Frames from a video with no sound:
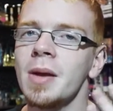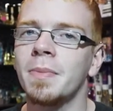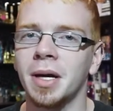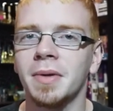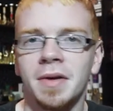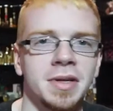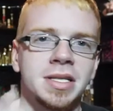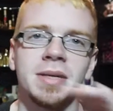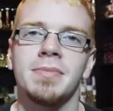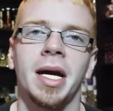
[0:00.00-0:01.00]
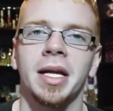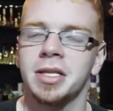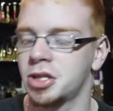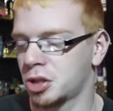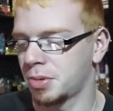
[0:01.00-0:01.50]
But I would love to see
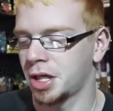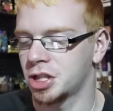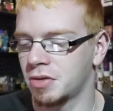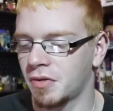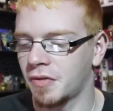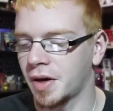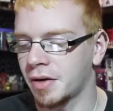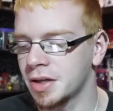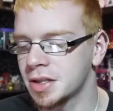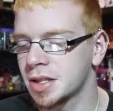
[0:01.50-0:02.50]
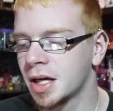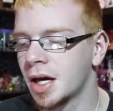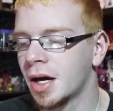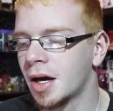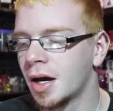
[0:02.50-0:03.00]
Miley's interpretation of a fragrance.
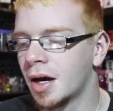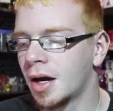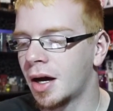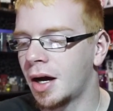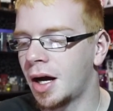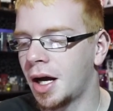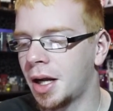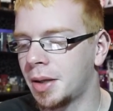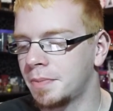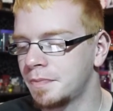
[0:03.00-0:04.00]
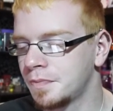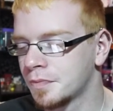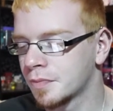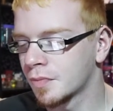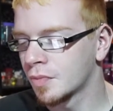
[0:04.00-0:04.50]
Um,
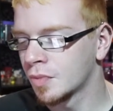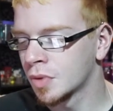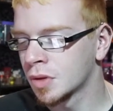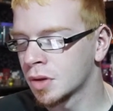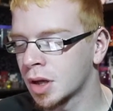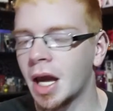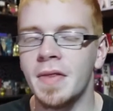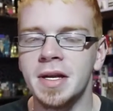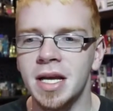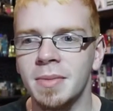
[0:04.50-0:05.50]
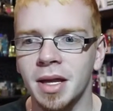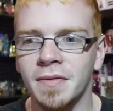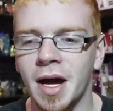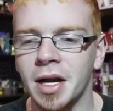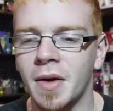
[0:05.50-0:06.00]
and then Demi
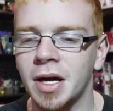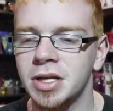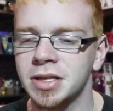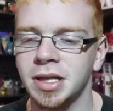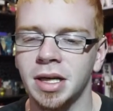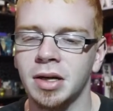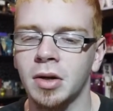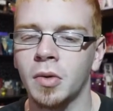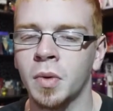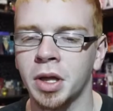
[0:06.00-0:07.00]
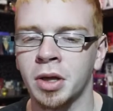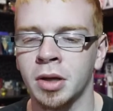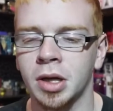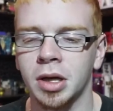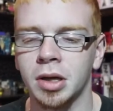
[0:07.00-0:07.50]
Lovato, I just think with her,
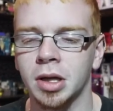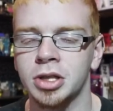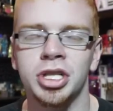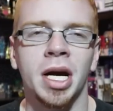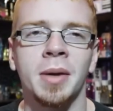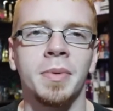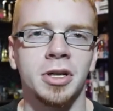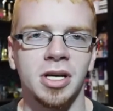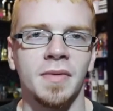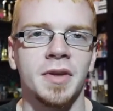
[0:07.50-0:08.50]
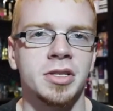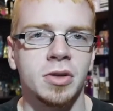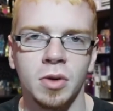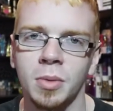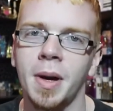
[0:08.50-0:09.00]
she kind of puts off this
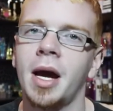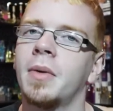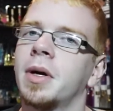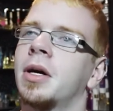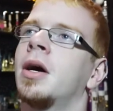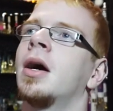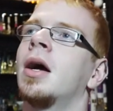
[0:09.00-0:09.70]
girl power,